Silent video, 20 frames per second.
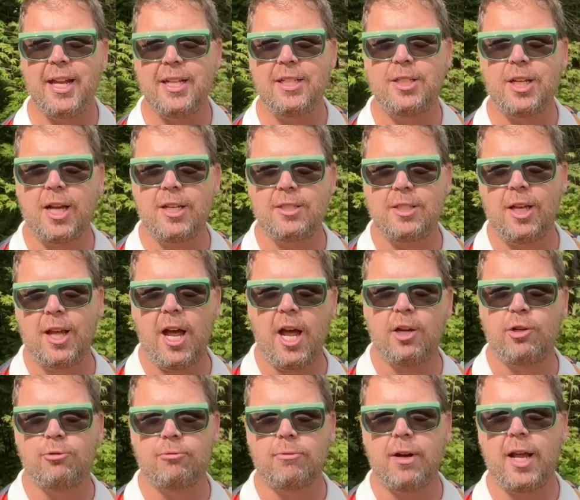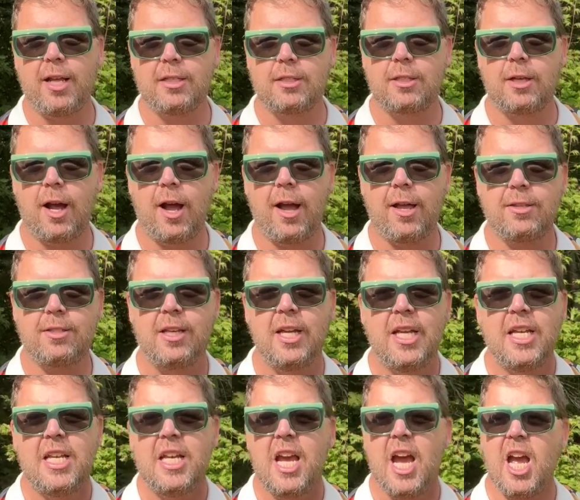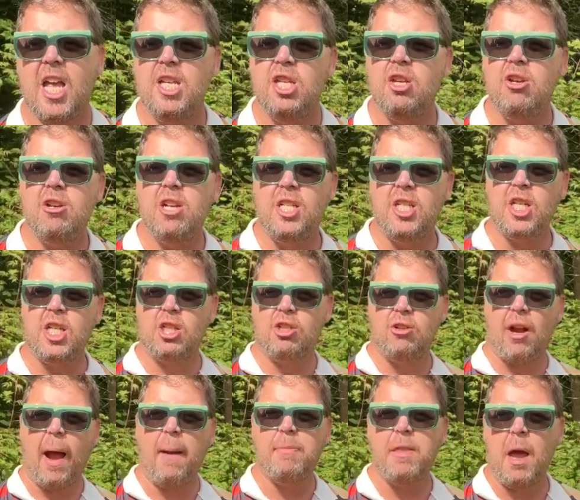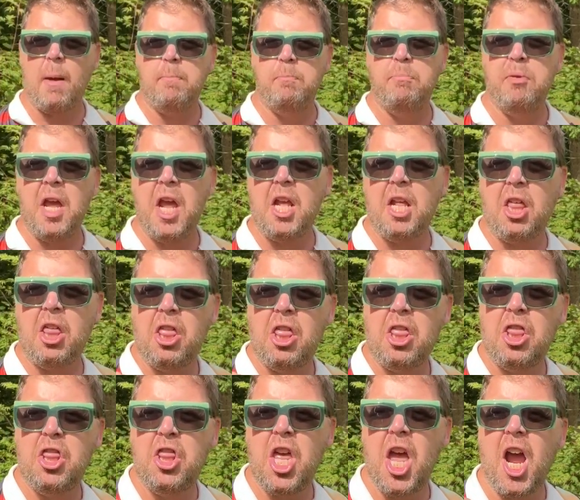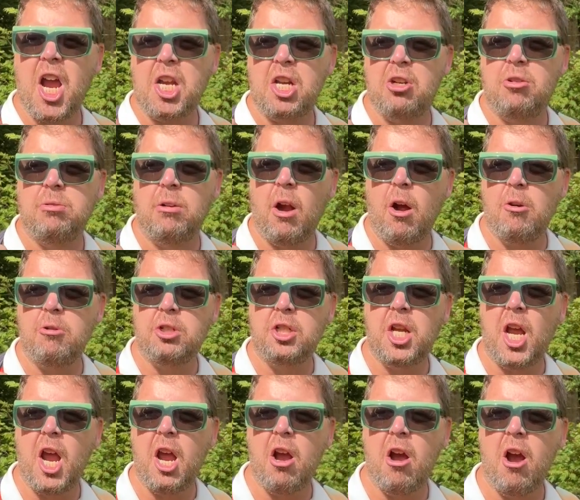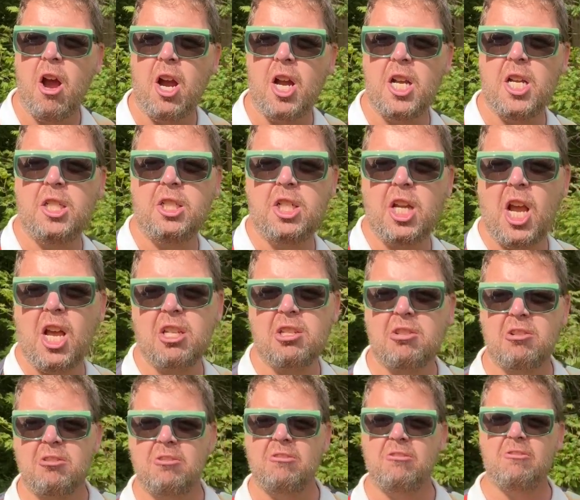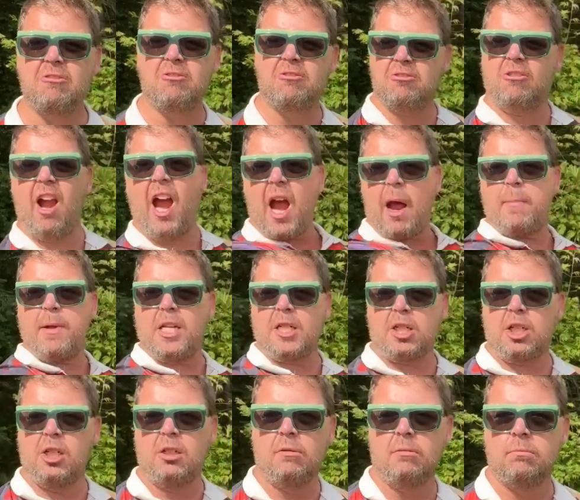it does it a great size. And you can just grab that big, thick crochet hook and just ram it